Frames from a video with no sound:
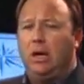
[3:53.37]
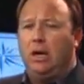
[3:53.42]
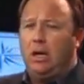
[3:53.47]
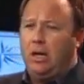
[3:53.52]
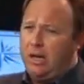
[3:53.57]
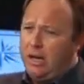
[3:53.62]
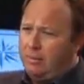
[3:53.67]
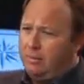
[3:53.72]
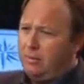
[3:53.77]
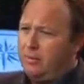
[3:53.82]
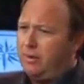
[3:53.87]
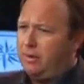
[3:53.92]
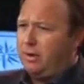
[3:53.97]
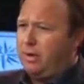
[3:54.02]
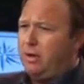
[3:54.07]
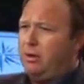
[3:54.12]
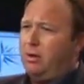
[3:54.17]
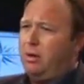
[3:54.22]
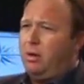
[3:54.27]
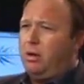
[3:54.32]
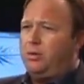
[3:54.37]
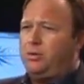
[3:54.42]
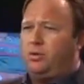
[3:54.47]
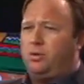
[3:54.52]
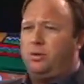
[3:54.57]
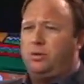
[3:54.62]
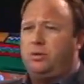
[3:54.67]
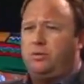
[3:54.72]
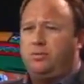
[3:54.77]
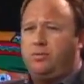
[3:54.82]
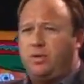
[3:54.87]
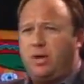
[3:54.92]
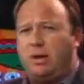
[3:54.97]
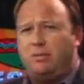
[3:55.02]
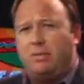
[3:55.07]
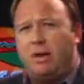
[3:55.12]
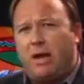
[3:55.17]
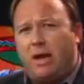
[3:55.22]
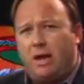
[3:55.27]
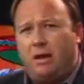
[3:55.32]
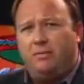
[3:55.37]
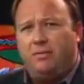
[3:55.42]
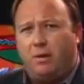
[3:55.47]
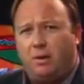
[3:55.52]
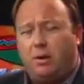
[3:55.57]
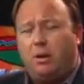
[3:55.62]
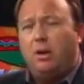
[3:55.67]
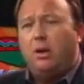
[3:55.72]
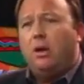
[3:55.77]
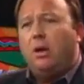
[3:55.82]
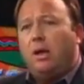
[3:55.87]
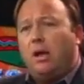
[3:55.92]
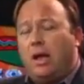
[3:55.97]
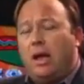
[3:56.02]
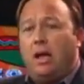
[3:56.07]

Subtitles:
and that they're into all sorts of sick behavior.